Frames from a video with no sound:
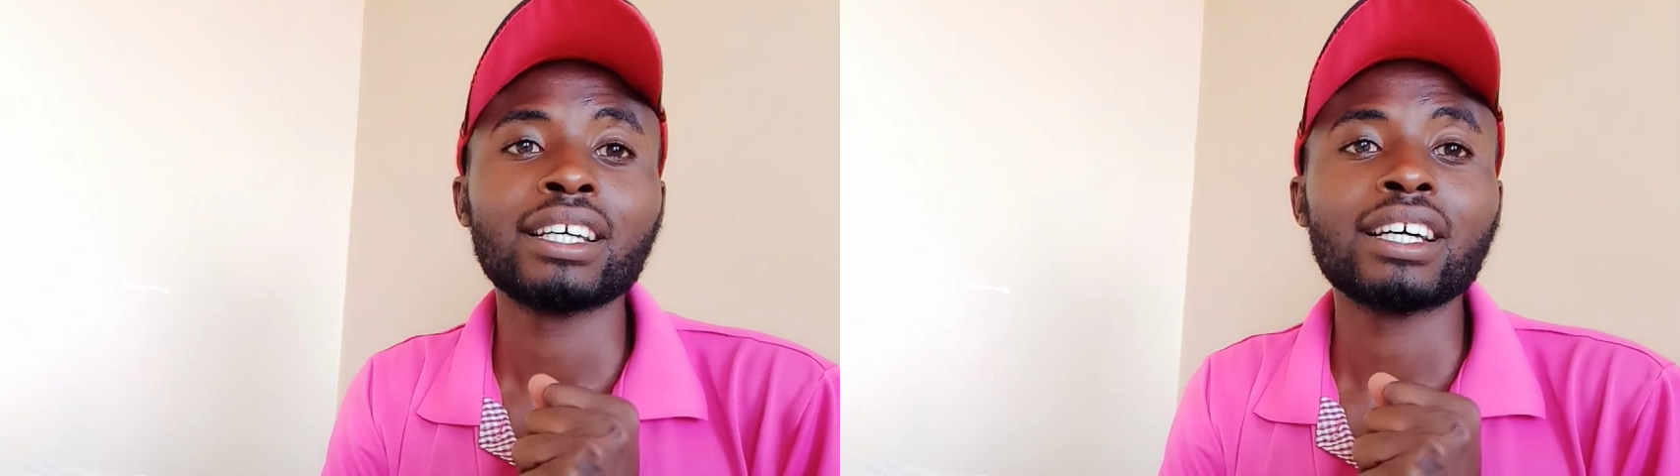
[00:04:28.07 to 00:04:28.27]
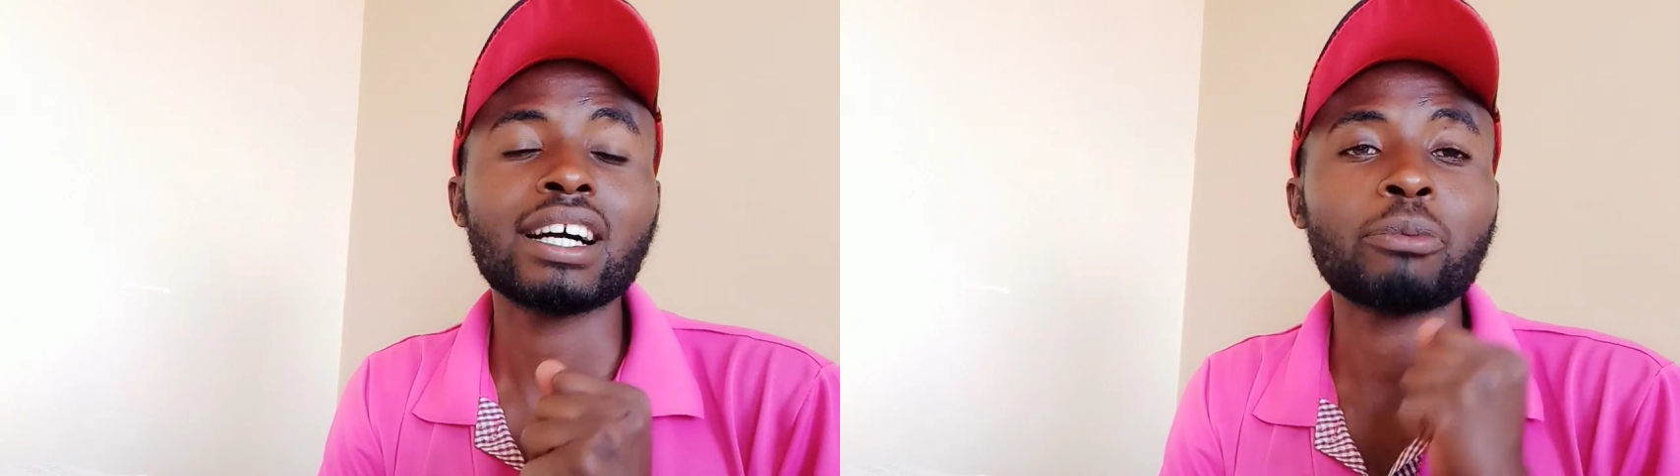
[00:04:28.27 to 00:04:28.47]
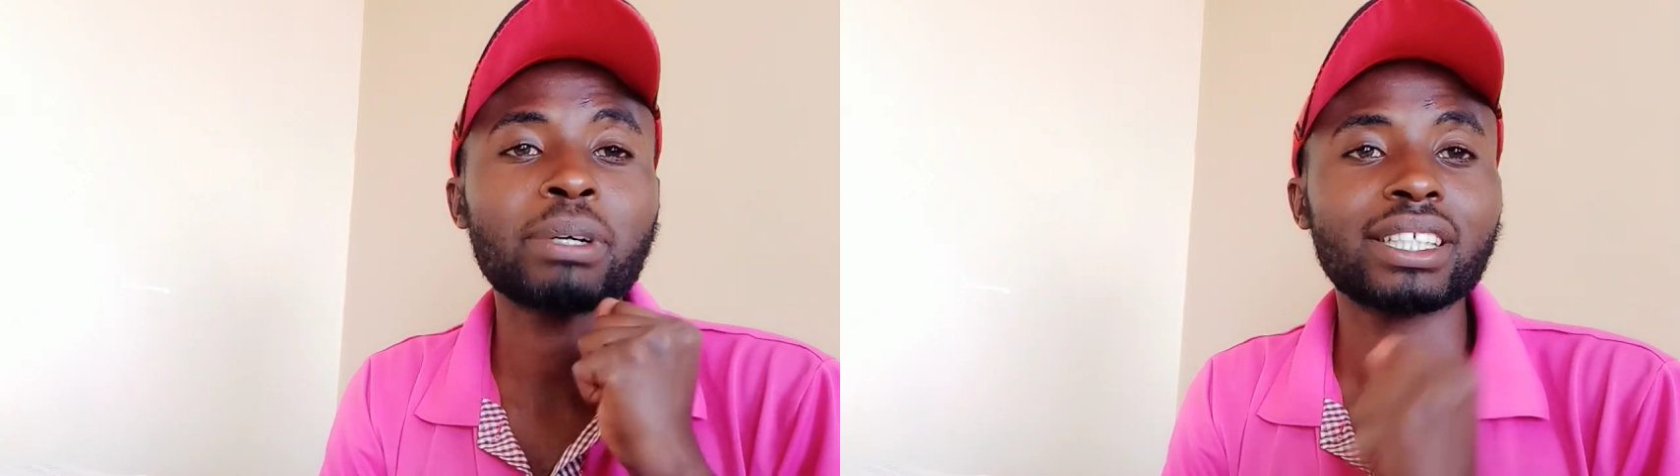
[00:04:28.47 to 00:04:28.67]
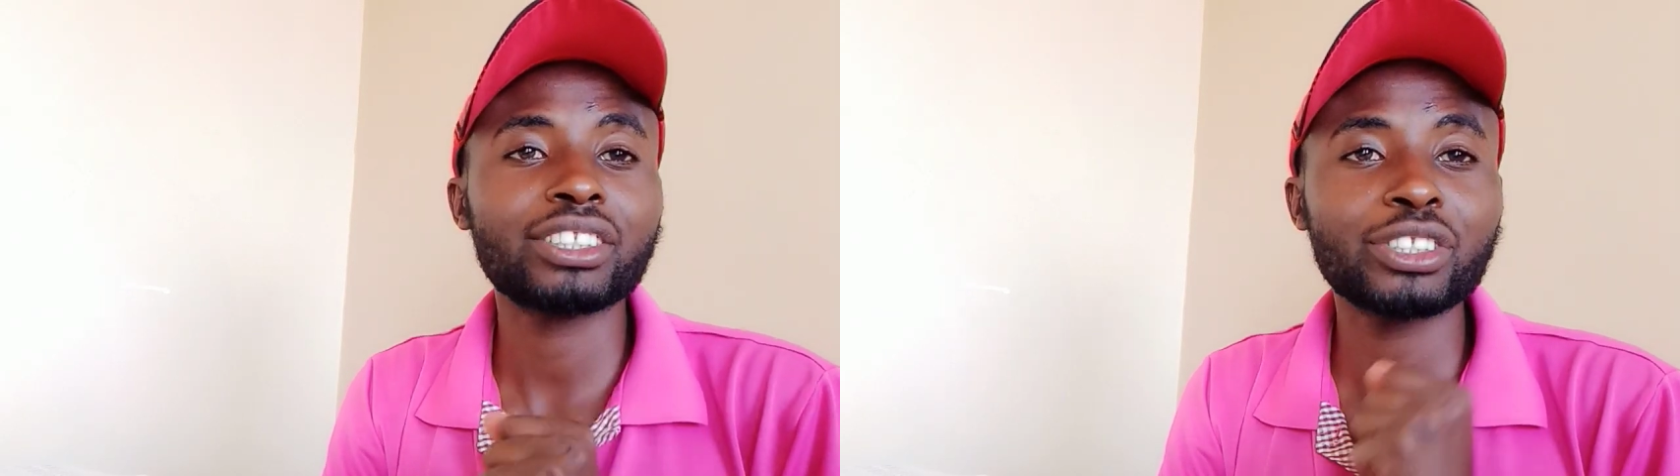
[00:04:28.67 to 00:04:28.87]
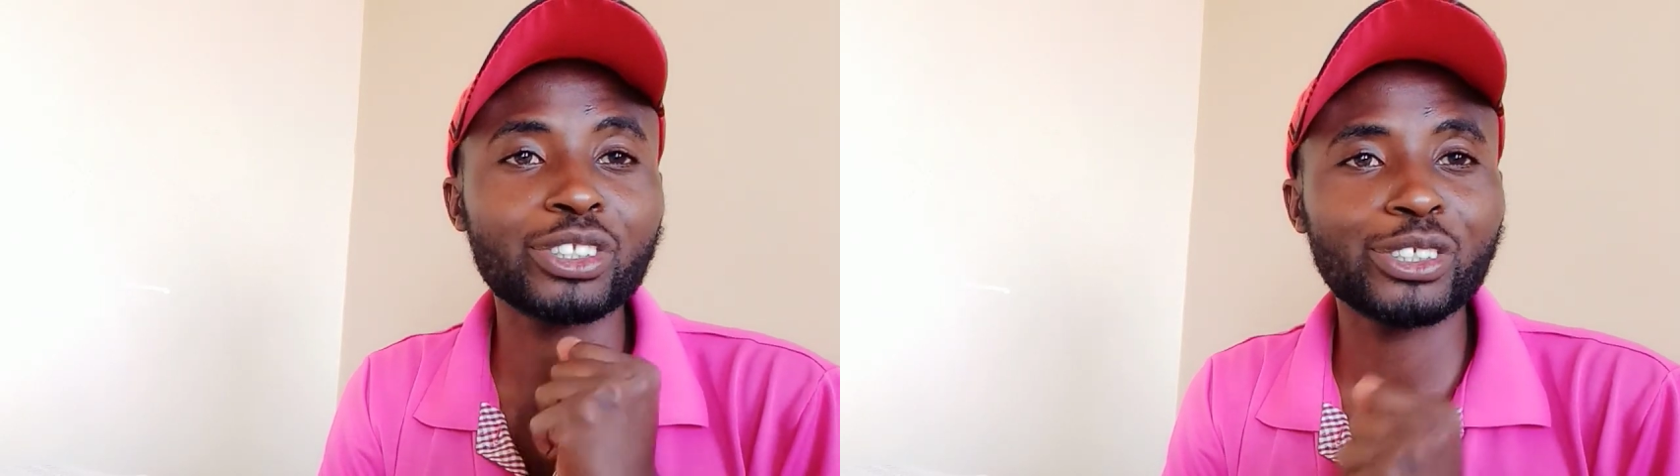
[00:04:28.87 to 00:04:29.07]

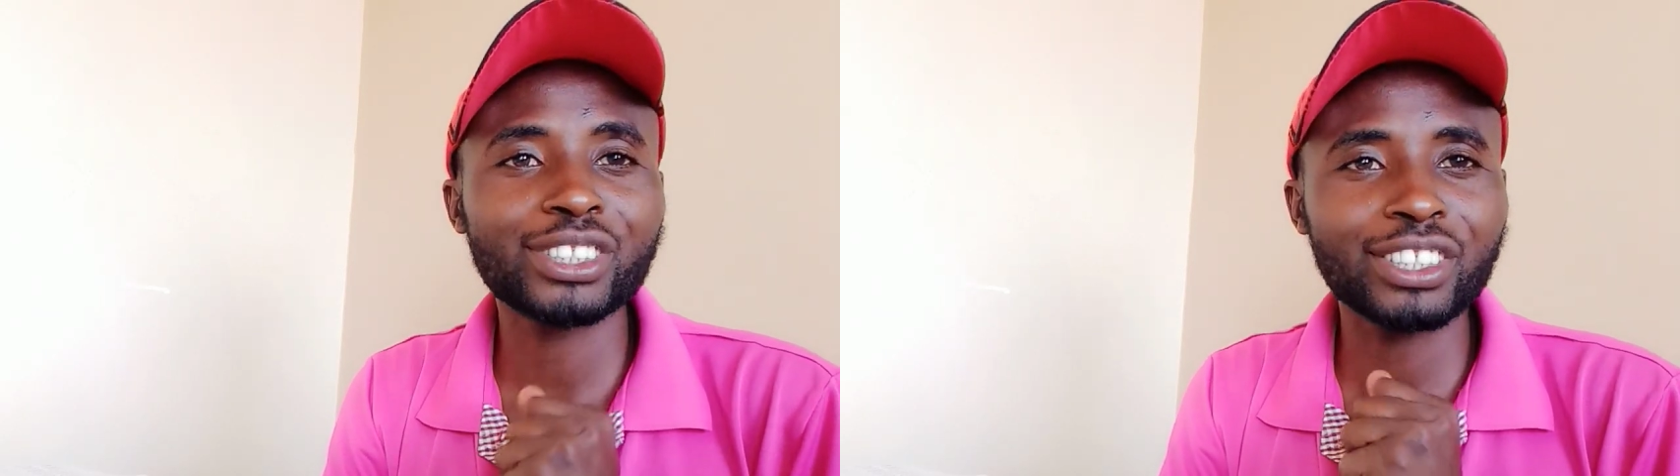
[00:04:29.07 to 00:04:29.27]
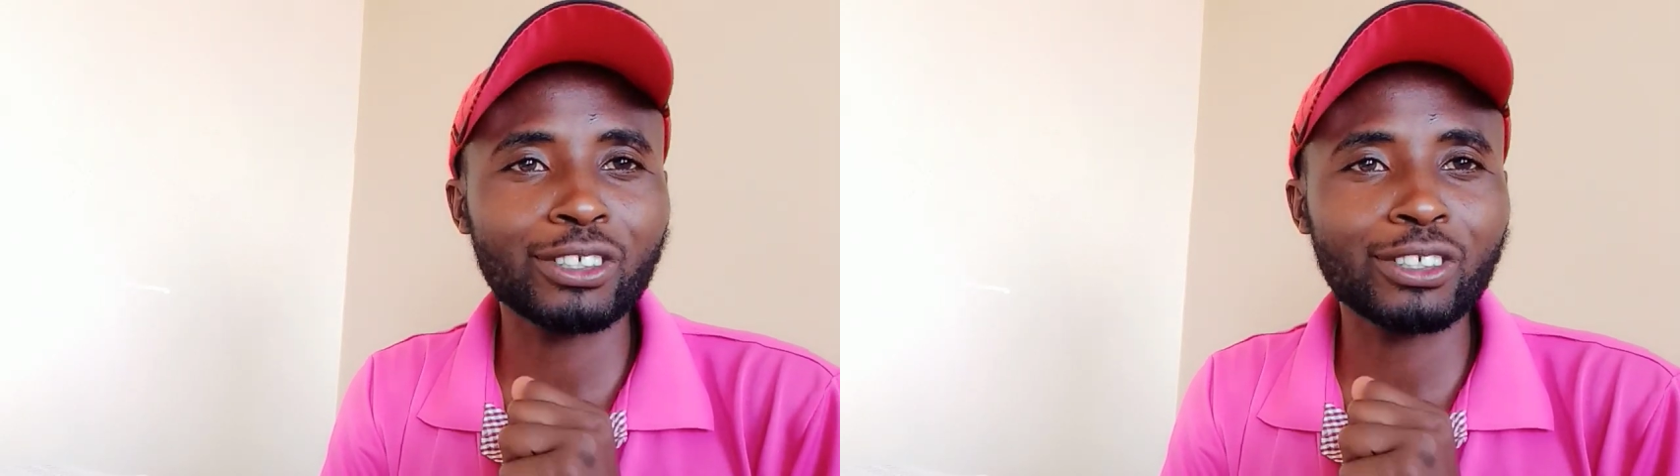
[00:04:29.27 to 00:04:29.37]
operation cost